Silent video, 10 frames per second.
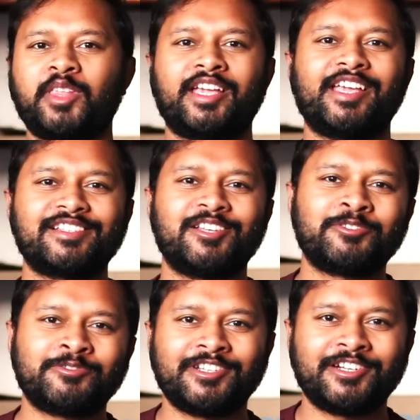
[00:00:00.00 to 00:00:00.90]
Hey guys, hello
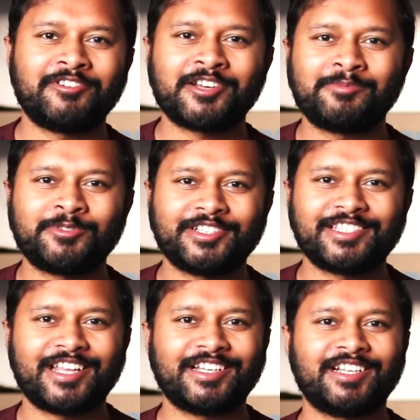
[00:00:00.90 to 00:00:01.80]
everyone and welcome to the
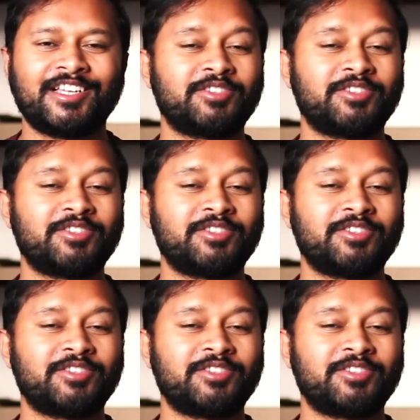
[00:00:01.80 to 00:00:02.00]
channel.